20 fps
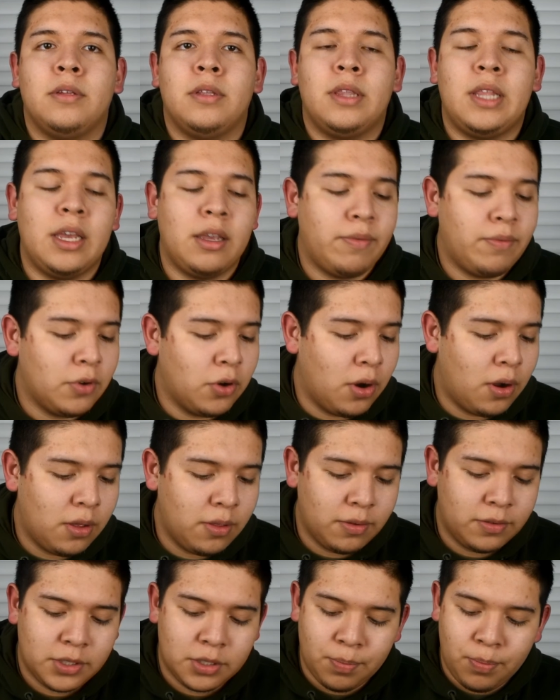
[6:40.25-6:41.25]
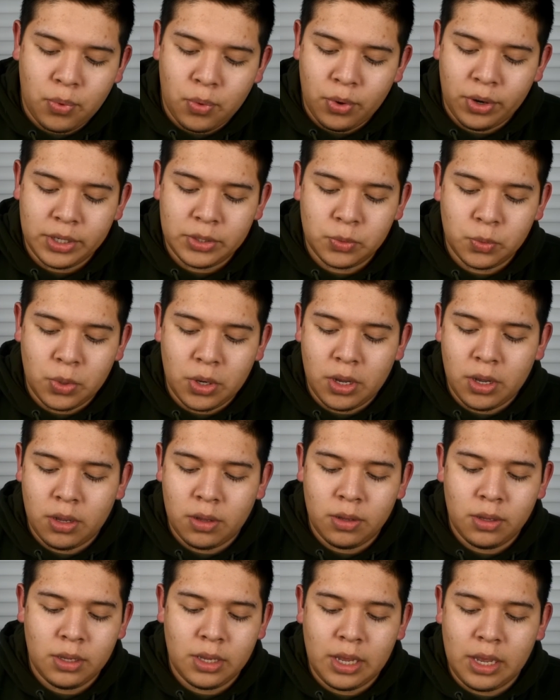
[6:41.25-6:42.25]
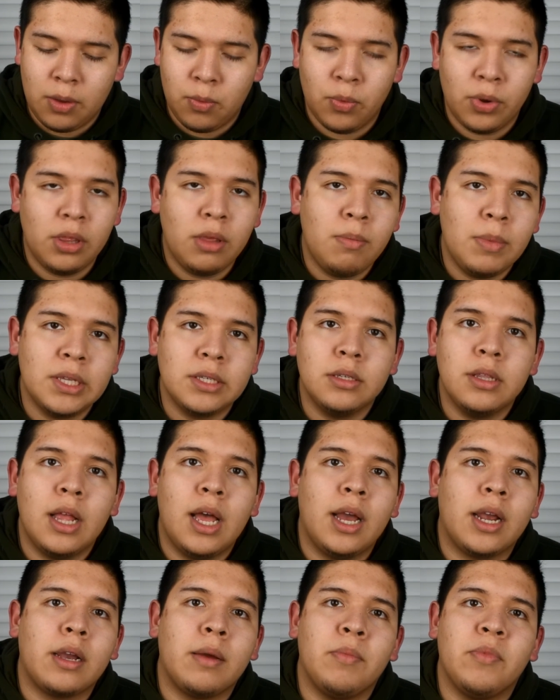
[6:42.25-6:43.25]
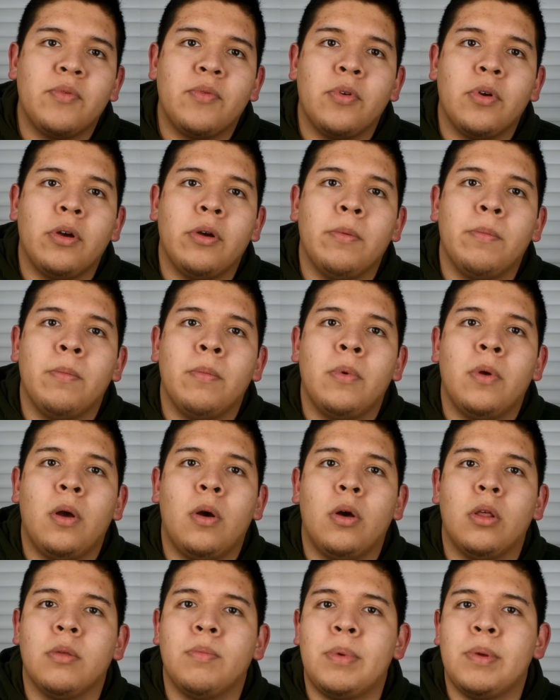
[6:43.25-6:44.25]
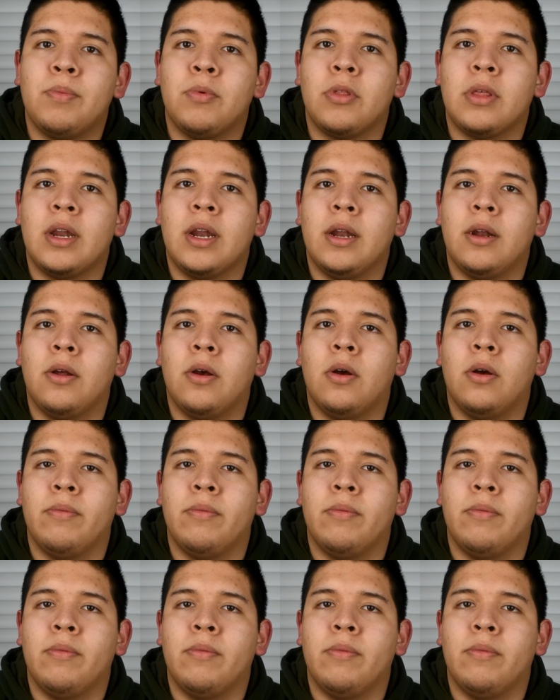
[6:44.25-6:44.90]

Thanks for all the support as well. It really means a lot coming from all the people that I know.